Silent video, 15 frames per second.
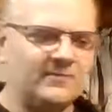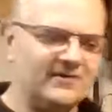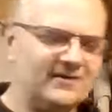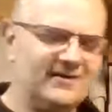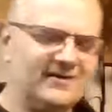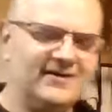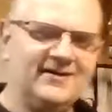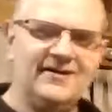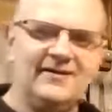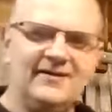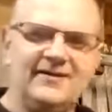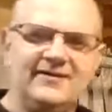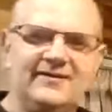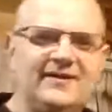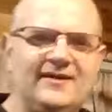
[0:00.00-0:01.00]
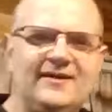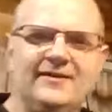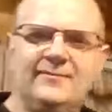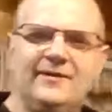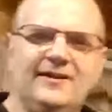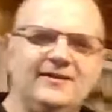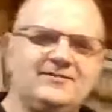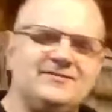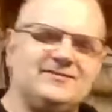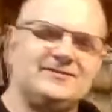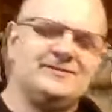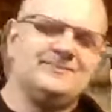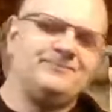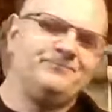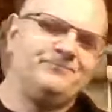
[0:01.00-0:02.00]
but yeah, I mean
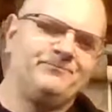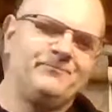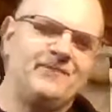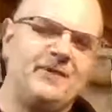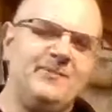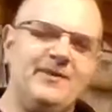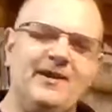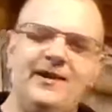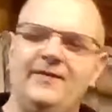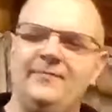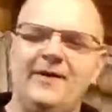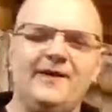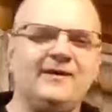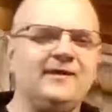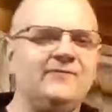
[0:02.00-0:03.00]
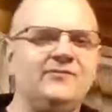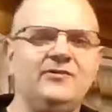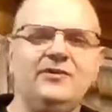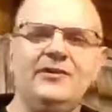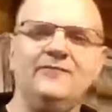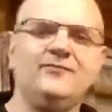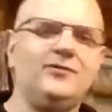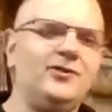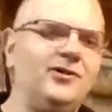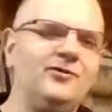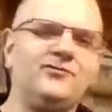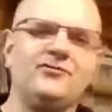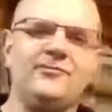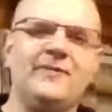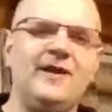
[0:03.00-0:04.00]
it's I mean, hey, Mikey, if you live
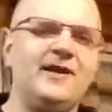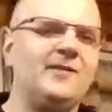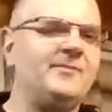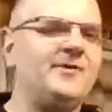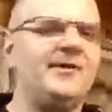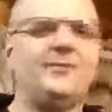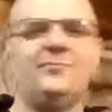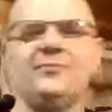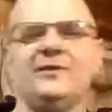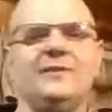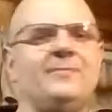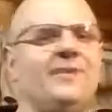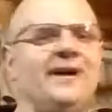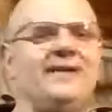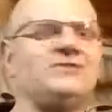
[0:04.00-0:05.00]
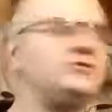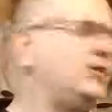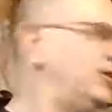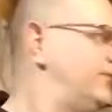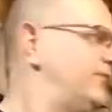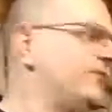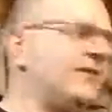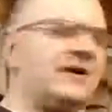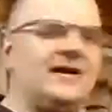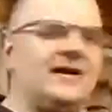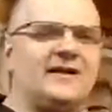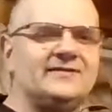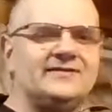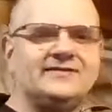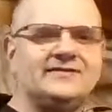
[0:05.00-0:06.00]
closer, man, I'd be like, bring the bikes over. I
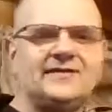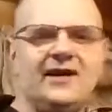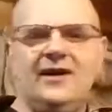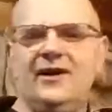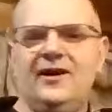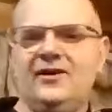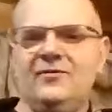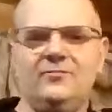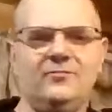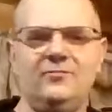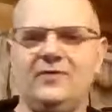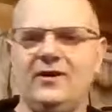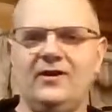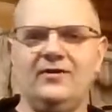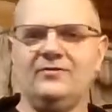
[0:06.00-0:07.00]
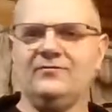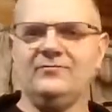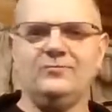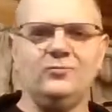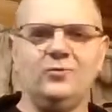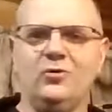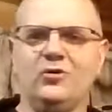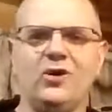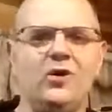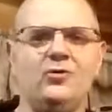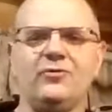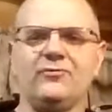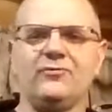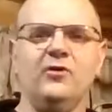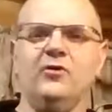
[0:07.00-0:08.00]
got the stand, and we'll go
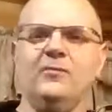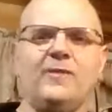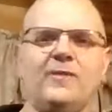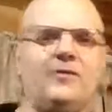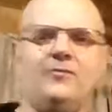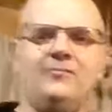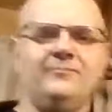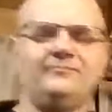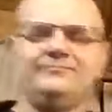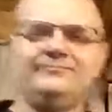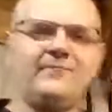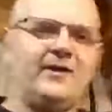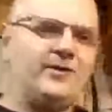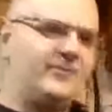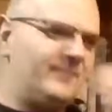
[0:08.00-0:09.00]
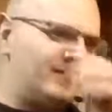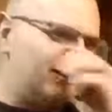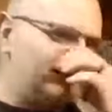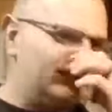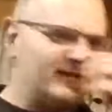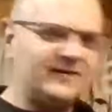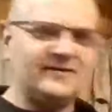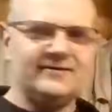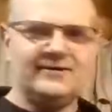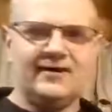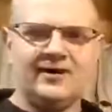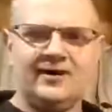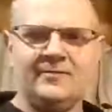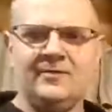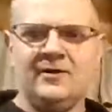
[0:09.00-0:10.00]
through them. I don't, I don't mind taking the
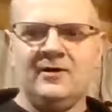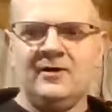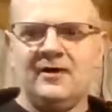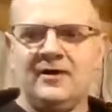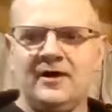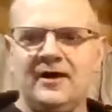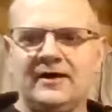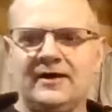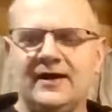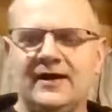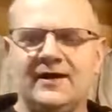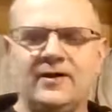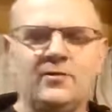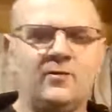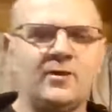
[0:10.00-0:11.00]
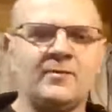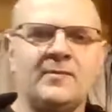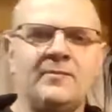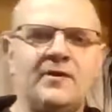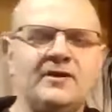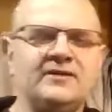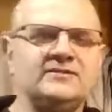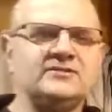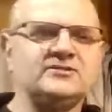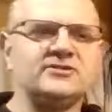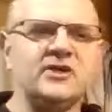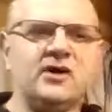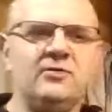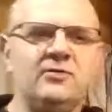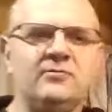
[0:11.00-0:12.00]
time. I got uh, one of my buddies is
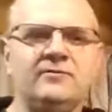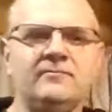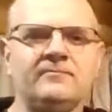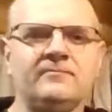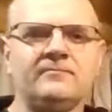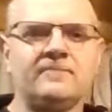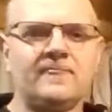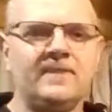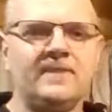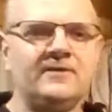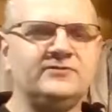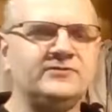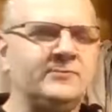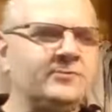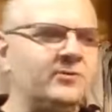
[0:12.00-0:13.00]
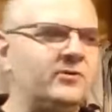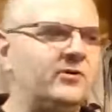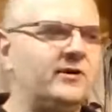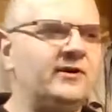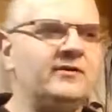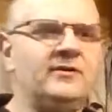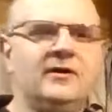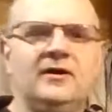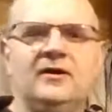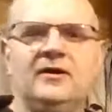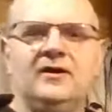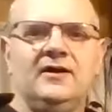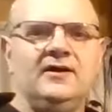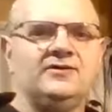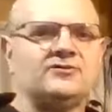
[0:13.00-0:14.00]
going. He's deploying.
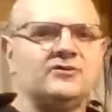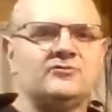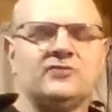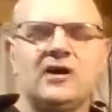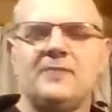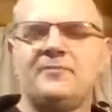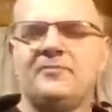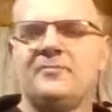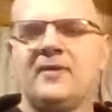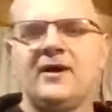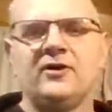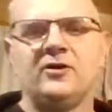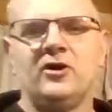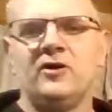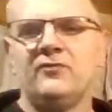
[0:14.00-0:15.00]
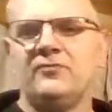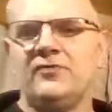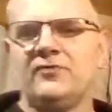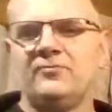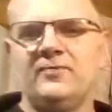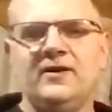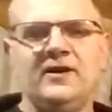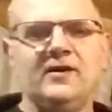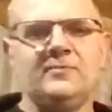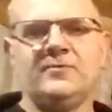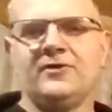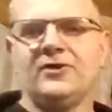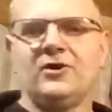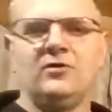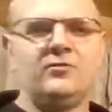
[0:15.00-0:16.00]
He's going to drop his bike off with me. I'm going
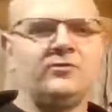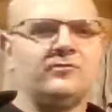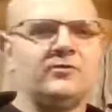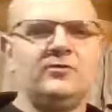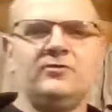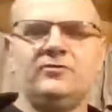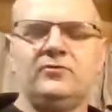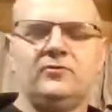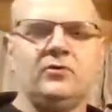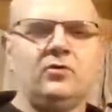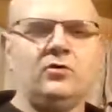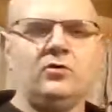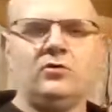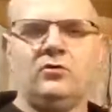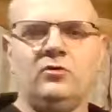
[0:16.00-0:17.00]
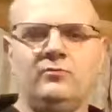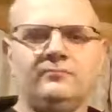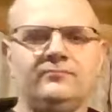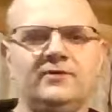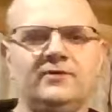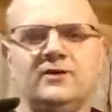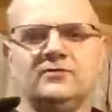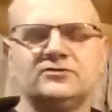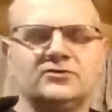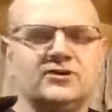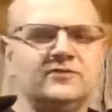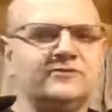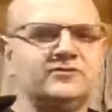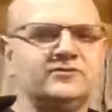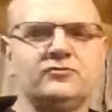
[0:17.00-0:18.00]
to go through and do the whole, you know,
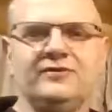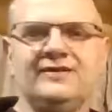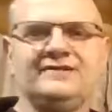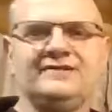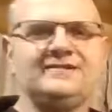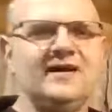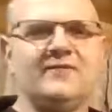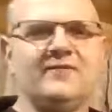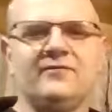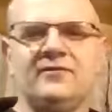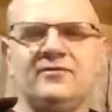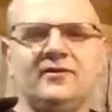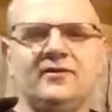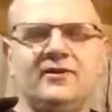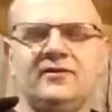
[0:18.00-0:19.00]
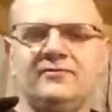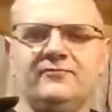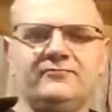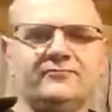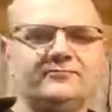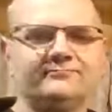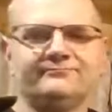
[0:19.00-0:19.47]
service, grease everything,